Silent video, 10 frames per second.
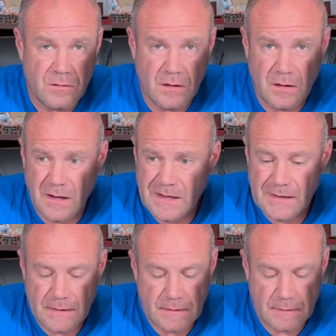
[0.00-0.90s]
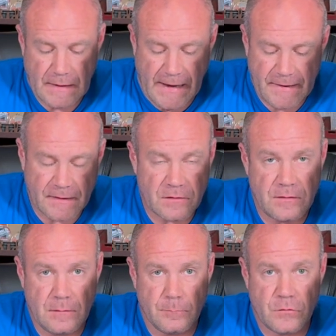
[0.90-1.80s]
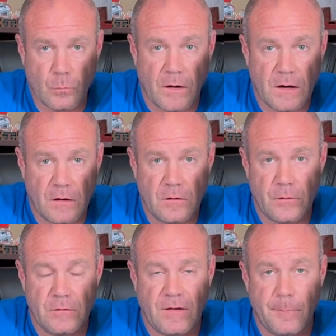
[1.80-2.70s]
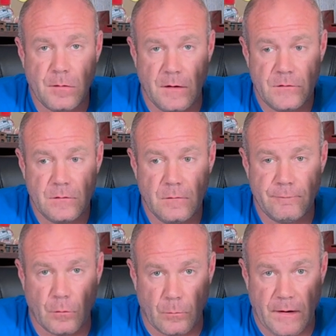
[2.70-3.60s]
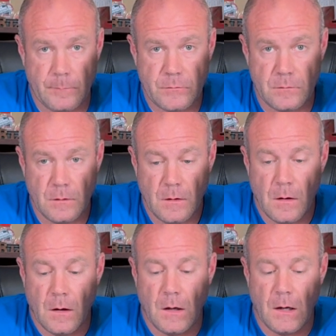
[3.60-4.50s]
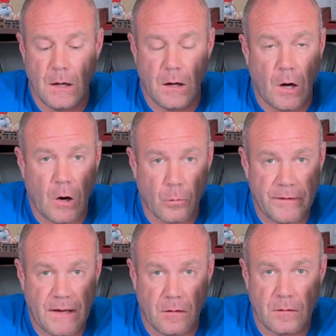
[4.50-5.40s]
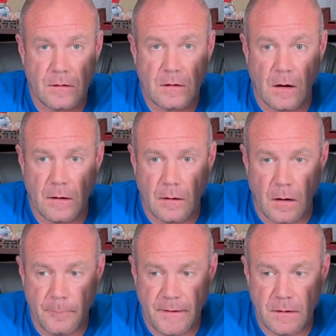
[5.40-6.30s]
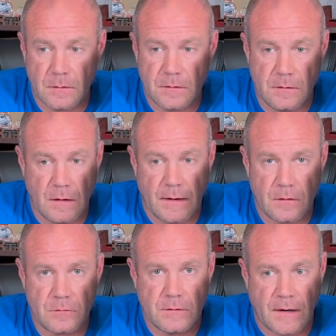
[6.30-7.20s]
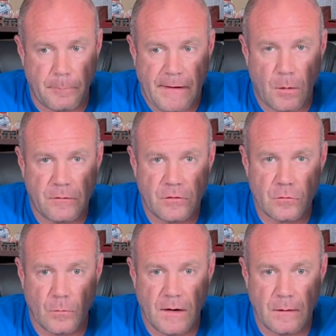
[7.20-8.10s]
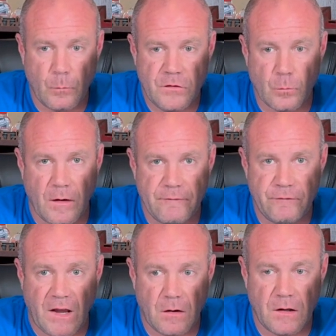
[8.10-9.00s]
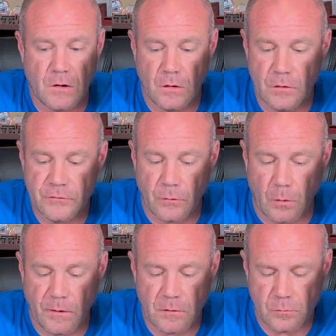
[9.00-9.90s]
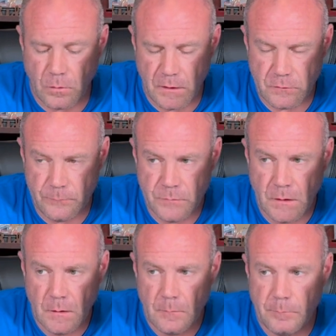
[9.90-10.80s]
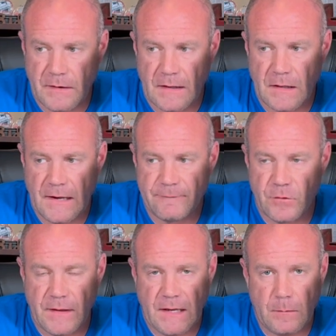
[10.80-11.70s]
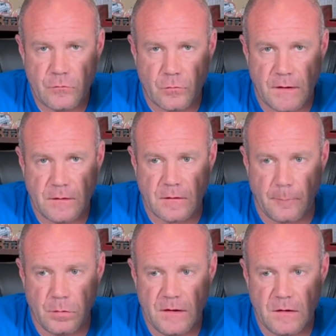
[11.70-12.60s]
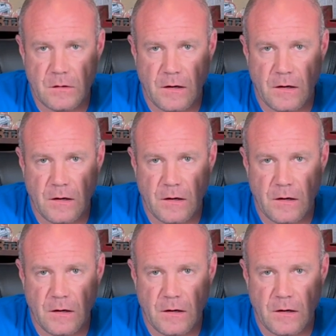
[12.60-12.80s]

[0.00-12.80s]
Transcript: I like to see them squat 135 plus for reps, all the way down. I mean, not a powerlifting squat. We squat fairly close for our regular squats, but I like for the hamstring to completely cover the calf.